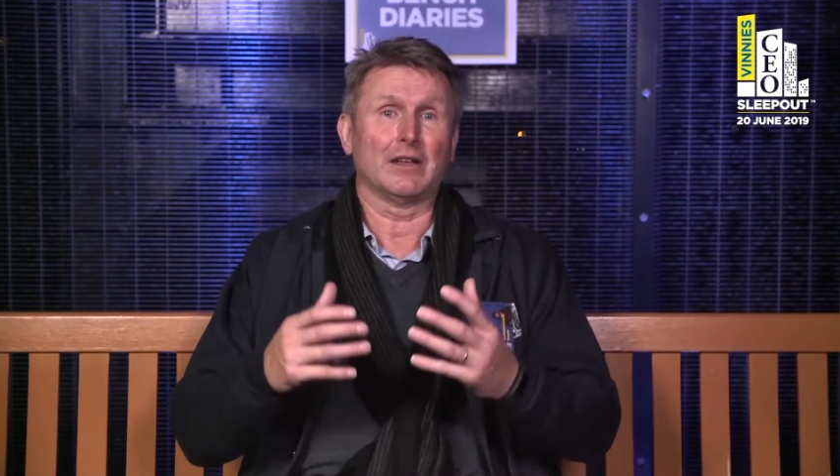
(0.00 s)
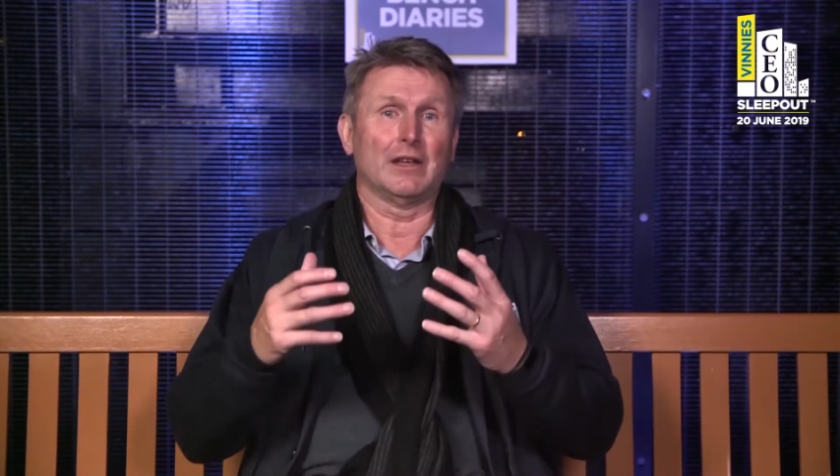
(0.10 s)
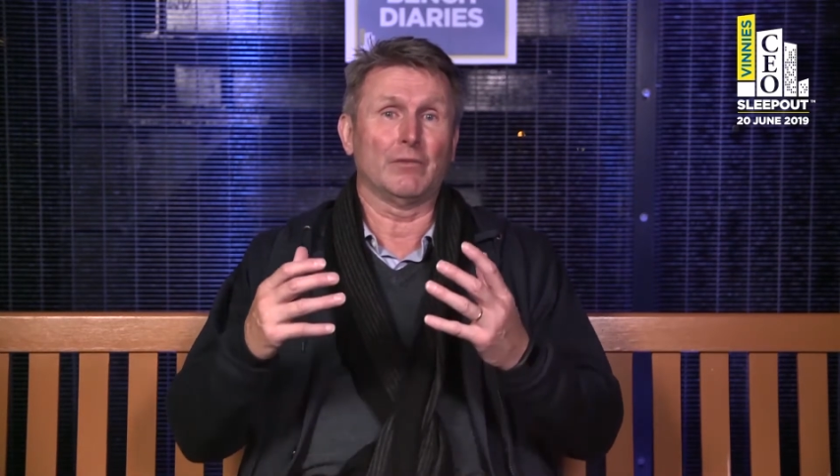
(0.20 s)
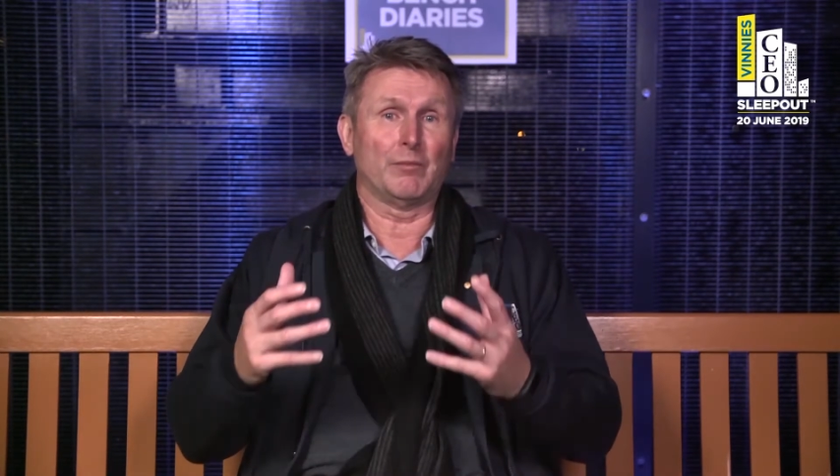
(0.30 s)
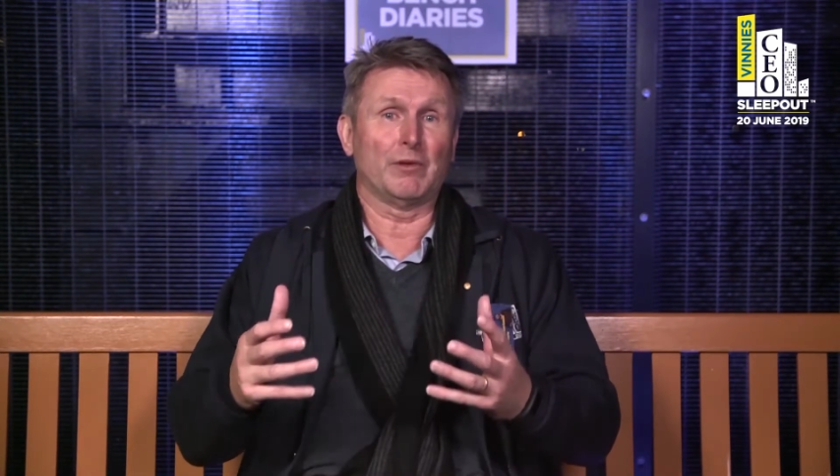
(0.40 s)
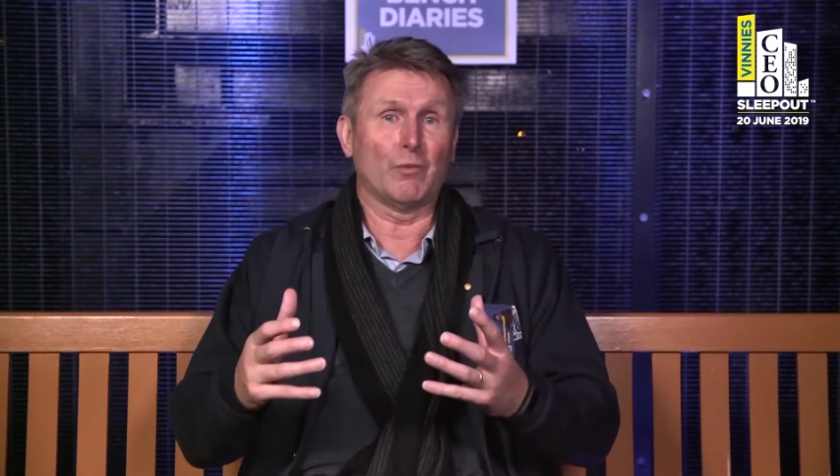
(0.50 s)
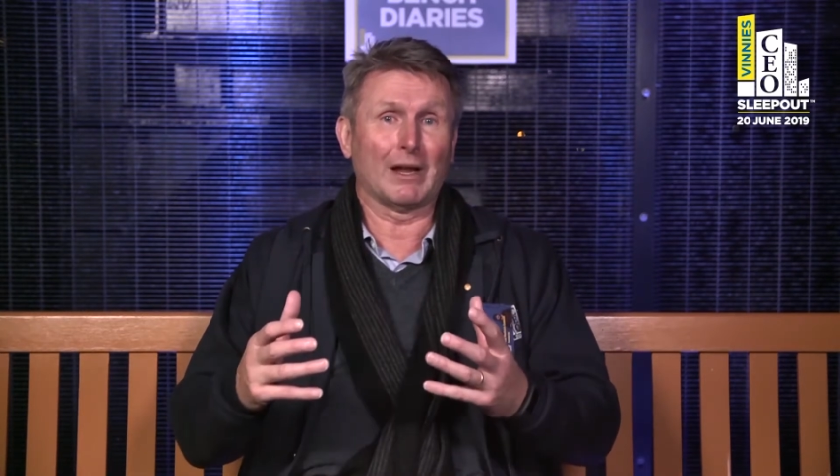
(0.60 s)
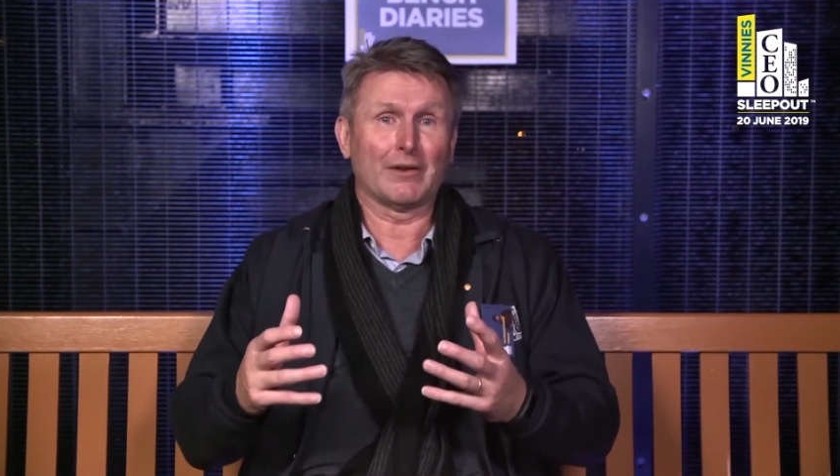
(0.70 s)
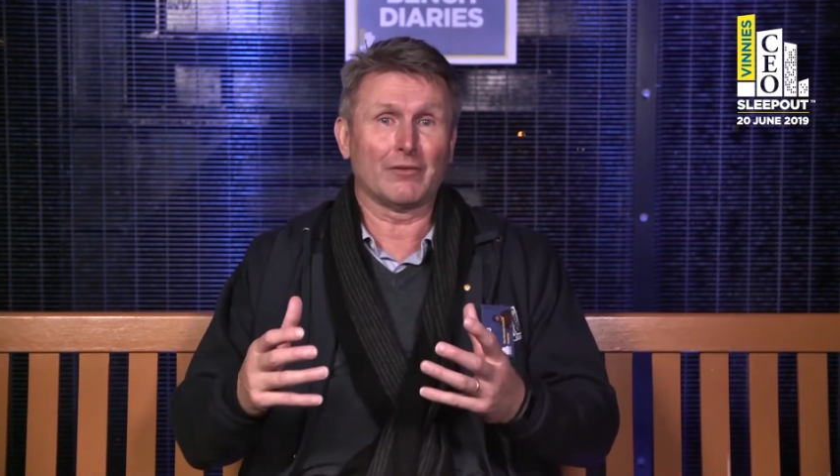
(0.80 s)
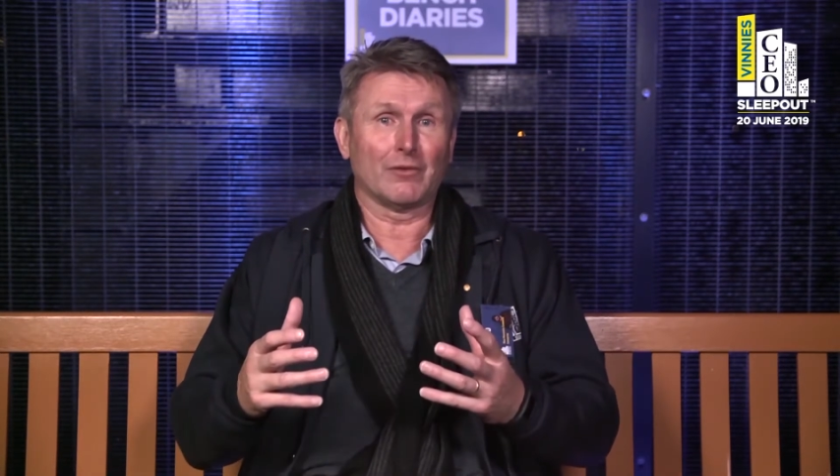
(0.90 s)
It would be
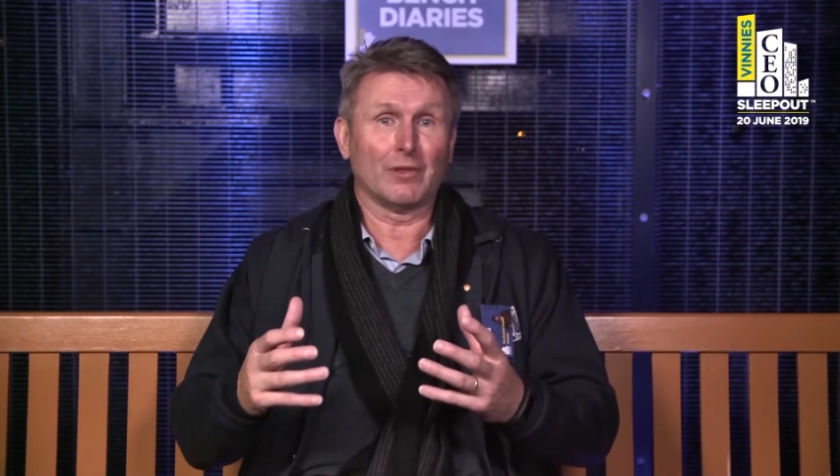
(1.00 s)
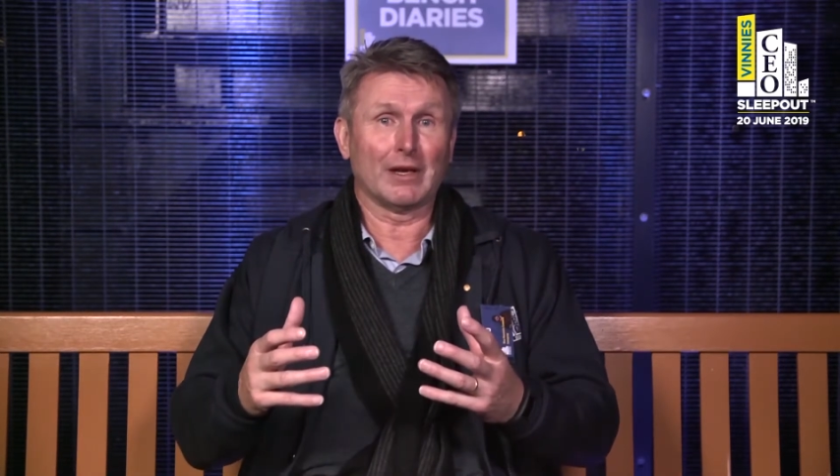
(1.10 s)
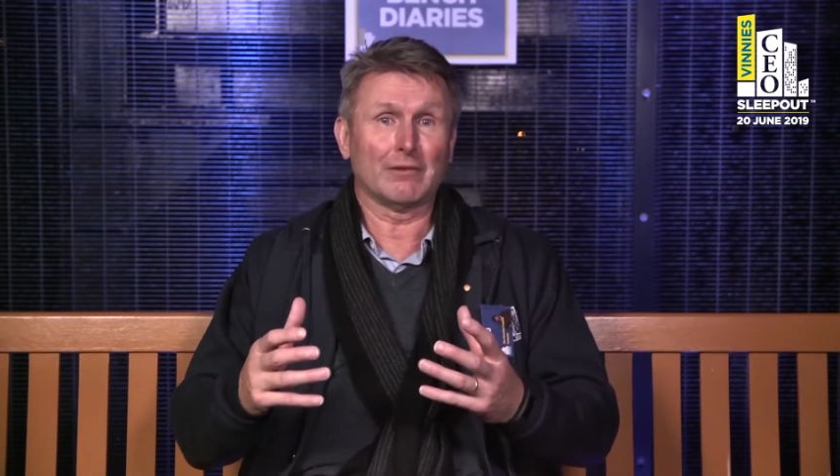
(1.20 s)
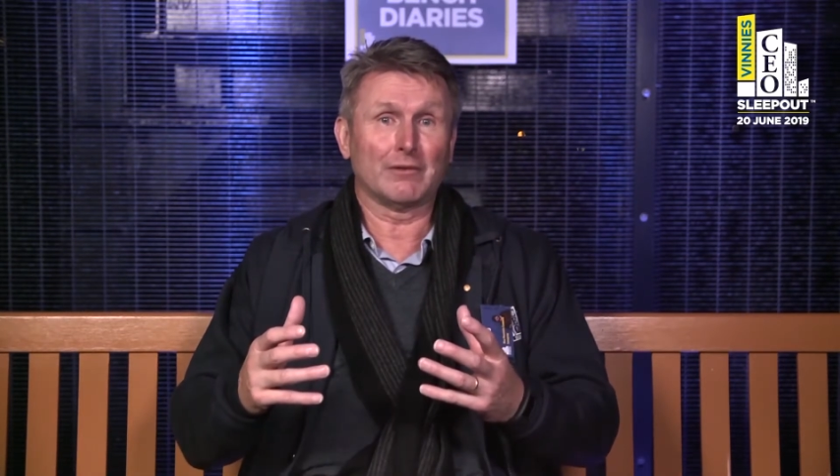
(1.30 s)
wonderful, though,